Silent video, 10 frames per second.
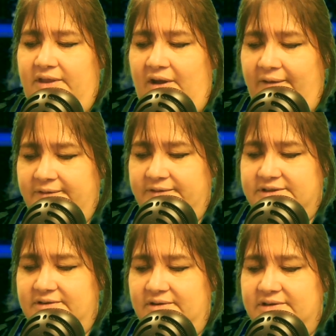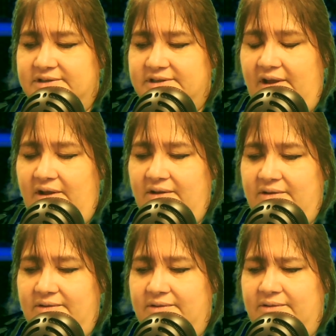officers
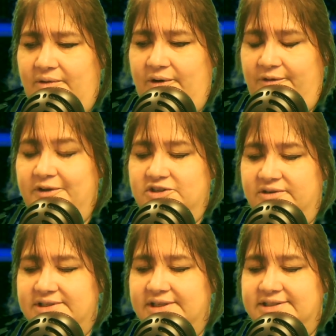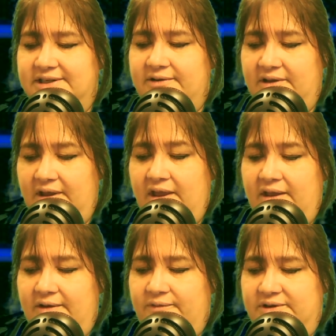or officials listed
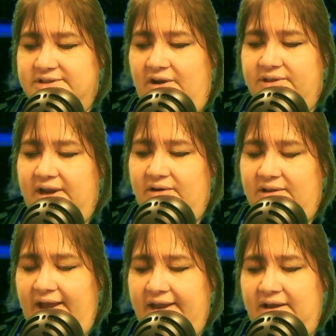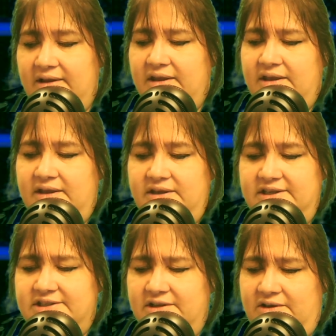for South Carolina
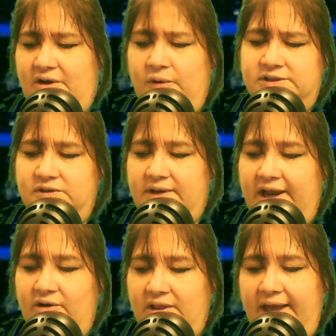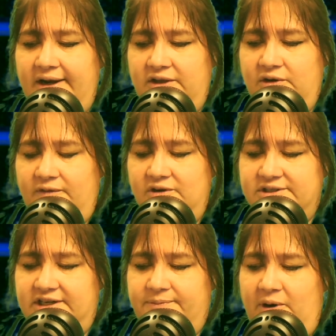is Coastal Carolina
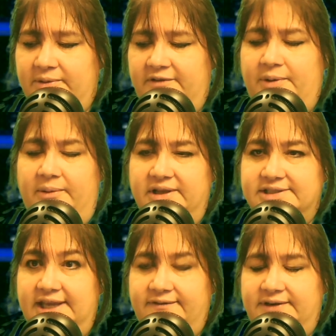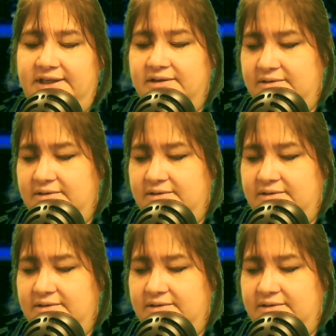University Department of Public Safety.